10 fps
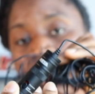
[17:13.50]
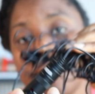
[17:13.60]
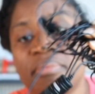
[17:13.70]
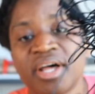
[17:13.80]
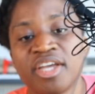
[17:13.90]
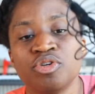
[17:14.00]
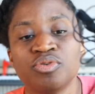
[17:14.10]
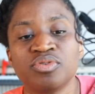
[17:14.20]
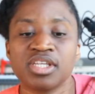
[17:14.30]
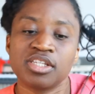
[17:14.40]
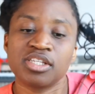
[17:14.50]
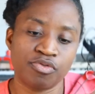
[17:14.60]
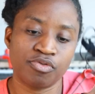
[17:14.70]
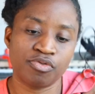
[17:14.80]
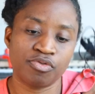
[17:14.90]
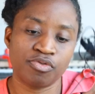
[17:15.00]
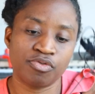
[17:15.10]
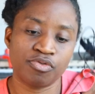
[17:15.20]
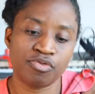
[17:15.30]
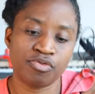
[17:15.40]
but I use this for
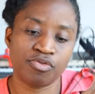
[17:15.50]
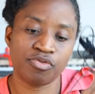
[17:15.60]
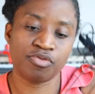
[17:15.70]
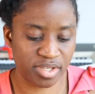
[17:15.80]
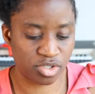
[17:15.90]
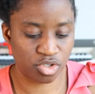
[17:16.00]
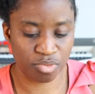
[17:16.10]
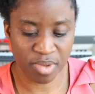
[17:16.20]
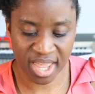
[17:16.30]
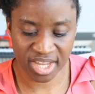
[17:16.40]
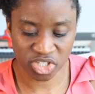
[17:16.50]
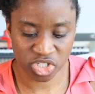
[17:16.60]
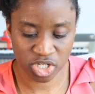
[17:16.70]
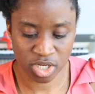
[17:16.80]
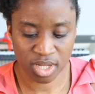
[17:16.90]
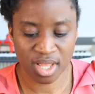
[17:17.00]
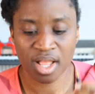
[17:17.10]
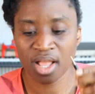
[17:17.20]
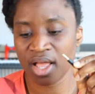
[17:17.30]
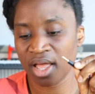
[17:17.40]
this Zoom H.
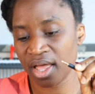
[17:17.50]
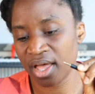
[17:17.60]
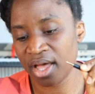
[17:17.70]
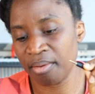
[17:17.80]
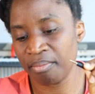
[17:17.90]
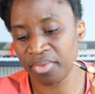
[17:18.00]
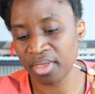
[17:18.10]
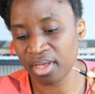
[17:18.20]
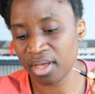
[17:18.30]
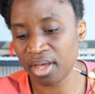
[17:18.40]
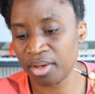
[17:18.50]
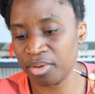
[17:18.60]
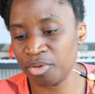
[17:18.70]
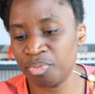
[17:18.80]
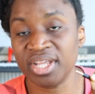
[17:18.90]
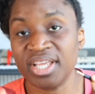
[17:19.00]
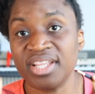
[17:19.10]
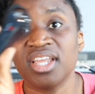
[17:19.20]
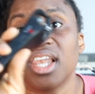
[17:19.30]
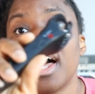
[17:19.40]
You put it in
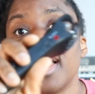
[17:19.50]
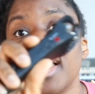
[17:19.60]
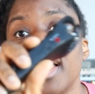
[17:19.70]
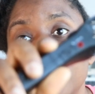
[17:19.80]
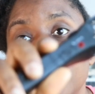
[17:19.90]
the line in,